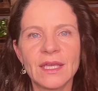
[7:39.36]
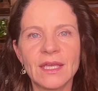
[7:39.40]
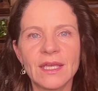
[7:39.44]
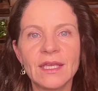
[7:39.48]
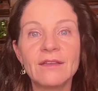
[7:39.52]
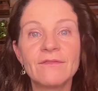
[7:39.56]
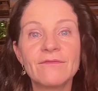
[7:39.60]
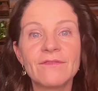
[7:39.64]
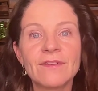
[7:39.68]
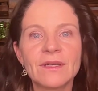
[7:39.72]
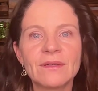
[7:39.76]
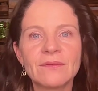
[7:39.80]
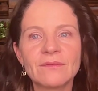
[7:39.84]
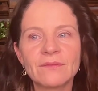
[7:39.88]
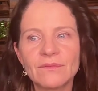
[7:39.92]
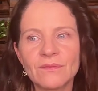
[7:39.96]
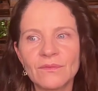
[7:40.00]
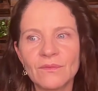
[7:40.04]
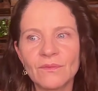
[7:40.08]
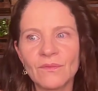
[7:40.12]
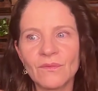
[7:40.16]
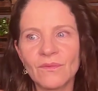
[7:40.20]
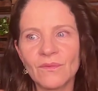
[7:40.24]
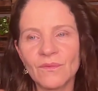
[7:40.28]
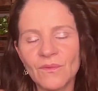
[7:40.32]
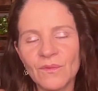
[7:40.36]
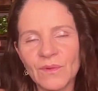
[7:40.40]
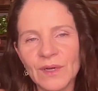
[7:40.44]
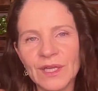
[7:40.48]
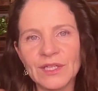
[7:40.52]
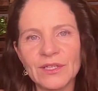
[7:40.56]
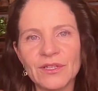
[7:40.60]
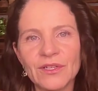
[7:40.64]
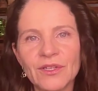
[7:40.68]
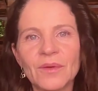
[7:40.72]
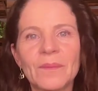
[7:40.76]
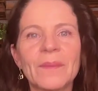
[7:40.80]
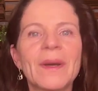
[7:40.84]
Even
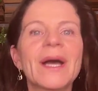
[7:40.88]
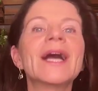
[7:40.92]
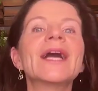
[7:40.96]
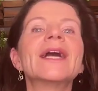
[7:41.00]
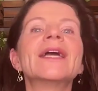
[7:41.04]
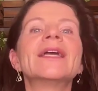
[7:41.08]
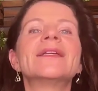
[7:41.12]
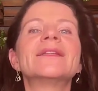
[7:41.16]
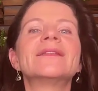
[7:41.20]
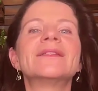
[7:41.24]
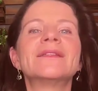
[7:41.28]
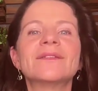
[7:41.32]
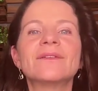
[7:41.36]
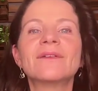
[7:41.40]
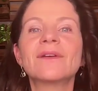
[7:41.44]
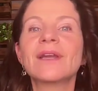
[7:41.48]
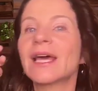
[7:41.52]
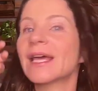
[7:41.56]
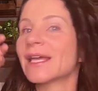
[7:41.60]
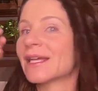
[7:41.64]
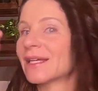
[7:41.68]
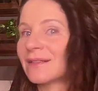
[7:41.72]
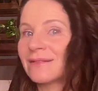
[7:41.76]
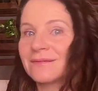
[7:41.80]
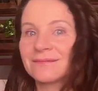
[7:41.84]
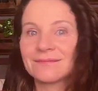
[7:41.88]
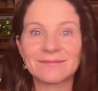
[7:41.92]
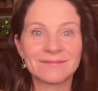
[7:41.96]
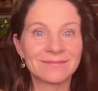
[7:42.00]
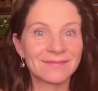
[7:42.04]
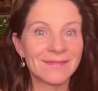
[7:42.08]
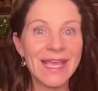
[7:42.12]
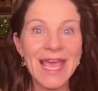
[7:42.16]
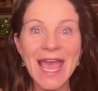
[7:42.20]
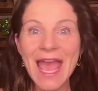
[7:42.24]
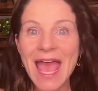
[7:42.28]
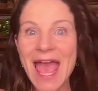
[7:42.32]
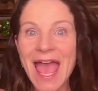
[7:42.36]
when in your mind, you're like,
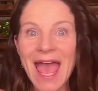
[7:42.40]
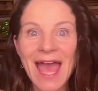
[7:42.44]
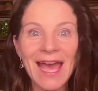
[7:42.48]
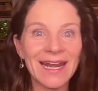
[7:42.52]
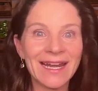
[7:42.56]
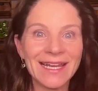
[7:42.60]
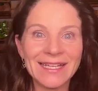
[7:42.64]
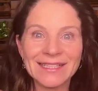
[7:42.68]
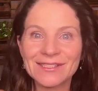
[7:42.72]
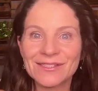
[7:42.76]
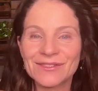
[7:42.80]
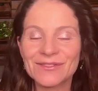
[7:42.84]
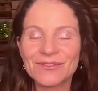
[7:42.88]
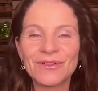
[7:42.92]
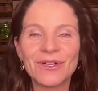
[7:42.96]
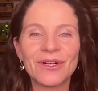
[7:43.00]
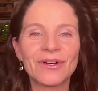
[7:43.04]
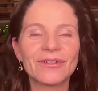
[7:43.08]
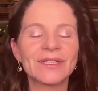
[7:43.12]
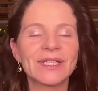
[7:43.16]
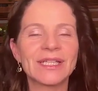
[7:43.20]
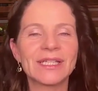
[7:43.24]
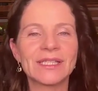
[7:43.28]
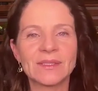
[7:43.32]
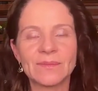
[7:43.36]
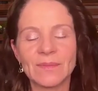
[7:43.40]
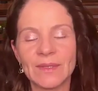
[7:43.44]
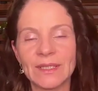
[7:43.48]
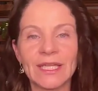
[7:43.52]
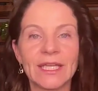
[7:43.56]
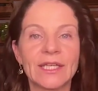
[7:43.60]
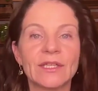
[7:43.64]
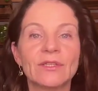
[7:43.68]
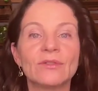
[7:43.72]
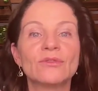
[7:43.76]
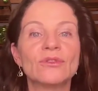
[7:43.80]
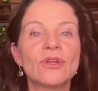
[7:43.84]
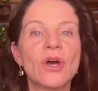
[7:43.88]
yeah, let's do all this, but
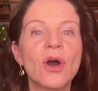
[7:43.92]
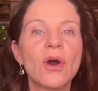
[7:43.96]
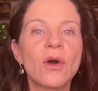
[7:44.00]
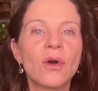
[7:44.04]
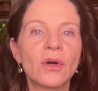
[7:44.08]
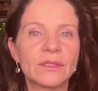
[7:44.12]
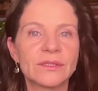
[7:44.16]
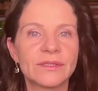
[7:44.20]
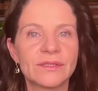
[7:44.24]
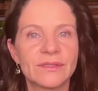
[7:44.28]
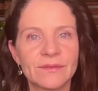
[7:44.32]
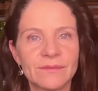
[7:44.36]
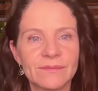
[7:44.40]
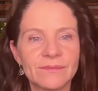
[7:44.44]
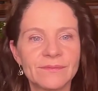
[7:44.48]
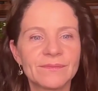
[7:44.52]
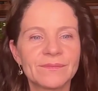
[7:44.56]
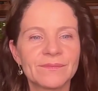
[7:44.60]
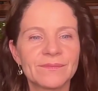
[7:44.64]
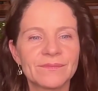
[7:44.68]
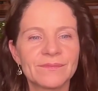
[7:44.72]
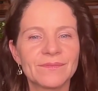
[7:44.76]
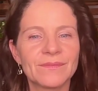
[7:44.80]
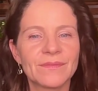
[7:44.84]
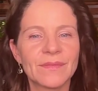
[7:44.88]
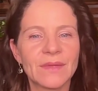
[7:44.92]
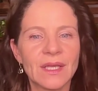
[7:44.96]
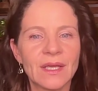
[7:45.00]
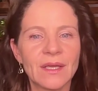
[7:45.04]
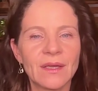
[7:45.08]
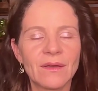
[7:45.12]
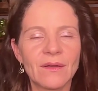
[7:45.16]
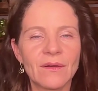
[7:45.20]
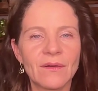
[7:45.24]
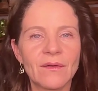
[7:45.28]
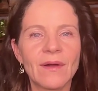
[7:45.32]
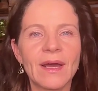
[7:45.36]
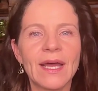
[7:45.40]
then you don't,
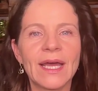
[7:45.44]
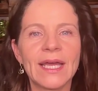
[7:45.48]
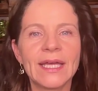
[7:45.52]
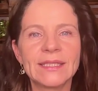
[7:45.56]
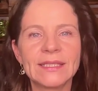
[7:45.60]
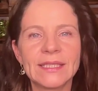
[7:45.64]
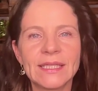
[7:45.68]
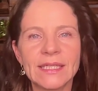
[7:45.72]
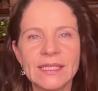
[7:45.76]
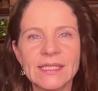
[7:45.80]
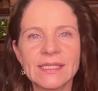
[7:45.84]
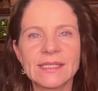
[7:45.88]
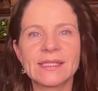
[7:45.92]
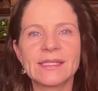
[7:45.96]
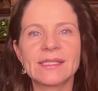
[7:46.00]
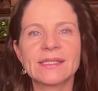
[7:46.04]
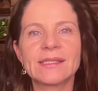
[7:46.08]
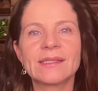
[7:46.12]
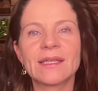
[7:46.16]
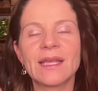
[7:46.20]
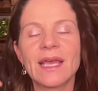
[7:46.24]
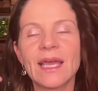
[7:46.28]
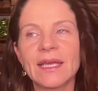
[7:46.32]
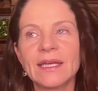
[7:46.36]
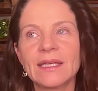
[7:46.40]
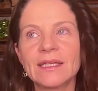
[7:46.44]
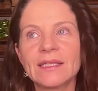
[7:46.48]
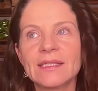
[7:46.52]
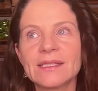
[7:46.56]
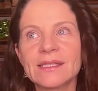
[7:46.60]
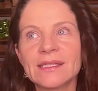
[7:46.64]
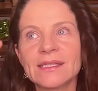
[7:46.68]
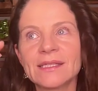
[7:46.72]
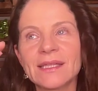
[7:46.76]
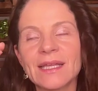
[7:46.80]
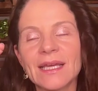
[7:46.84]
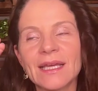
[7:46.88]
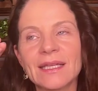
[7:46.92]
right? And is in
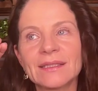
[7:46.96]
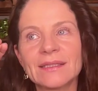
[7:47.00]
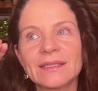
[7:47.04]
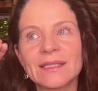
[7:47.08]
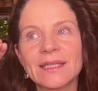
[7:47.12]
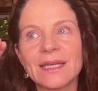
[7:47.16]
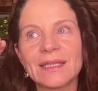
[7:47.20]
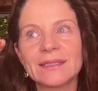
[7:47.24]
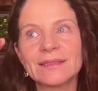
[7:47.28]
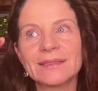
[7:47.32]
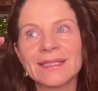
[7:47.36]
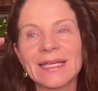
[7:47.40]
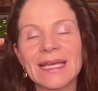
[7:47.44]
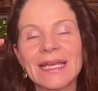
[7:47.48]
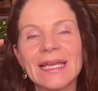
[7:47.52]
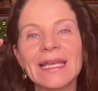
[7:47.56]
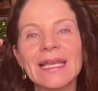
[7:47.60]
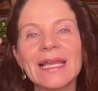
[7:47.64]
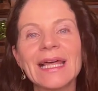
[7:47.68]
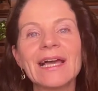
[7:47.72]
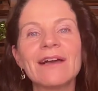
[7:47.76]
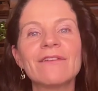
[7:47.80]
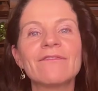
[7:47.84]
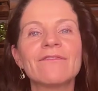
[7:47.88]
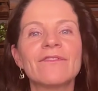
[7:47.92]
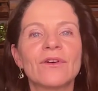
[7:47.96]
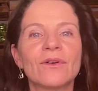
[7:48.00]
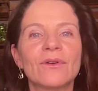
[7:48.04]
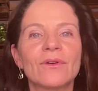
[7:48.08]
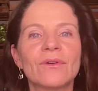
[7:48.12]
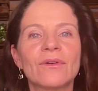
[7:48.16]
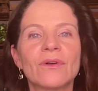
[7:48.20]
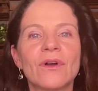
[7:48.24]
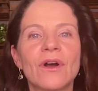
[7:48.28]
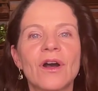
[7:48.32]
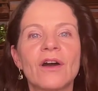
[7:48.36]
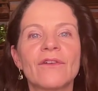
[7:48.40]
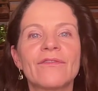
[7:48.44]
the
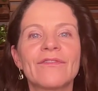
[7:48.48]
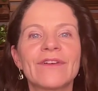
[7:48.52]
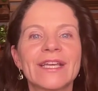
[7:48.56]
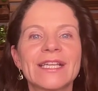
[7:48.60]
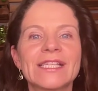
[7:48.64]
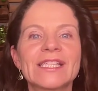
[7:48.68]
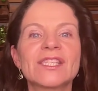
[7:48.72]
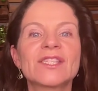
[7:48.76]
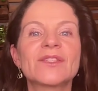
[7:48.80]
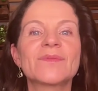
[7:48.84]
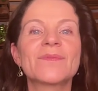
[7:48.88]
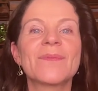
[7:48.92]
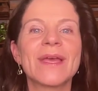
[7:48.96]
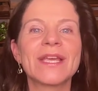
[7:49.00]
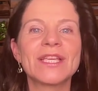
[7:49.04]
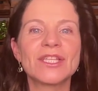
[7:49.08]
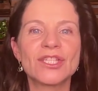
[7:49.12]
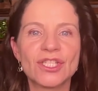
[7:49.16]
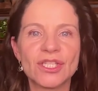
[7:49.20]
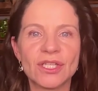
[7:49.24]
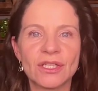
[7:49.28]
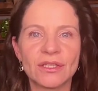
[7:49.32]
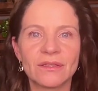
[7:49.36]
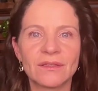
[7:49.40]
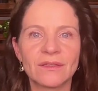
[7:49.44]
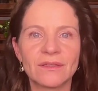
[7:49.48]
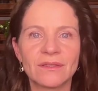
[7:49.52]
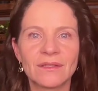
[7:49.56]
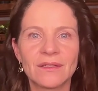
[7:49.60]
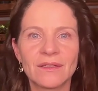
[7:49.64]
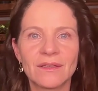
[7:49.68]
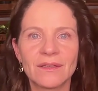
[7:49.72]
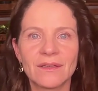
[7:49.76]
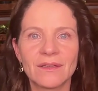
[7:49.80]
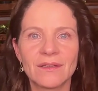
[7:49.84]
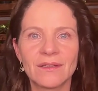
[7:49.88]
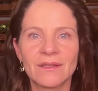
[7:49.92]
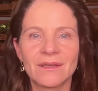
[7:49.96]
level of expansion
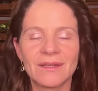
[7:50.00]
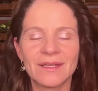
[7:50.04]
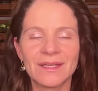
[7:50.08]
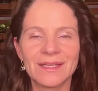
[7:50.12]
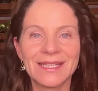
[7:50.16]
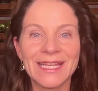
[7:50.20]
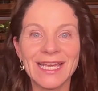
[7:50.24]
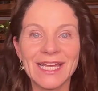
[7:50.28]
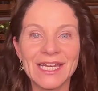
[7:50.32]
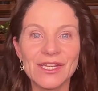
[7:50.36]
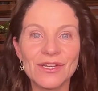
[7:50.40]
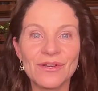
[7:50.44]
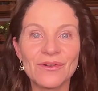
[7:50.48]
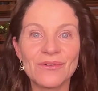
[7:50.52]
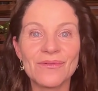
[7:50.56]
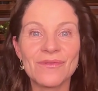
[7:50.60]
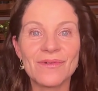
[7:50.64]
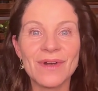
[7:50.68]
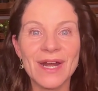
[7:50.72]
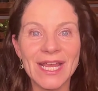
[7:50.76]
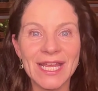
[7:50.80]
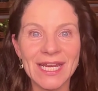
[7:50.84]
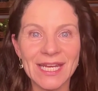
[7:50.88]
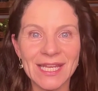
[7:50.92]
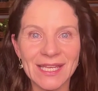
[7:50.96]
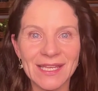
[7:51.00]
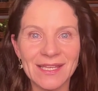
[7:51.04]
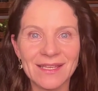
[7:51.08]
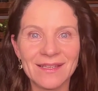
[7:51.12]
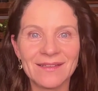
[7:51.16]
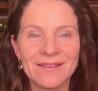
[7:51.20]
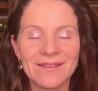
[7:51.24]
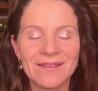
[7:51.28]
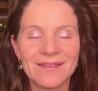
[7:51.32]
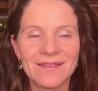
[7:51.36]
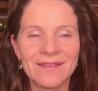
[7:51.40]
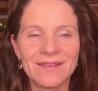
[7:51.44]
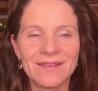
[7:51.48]
that you're ready,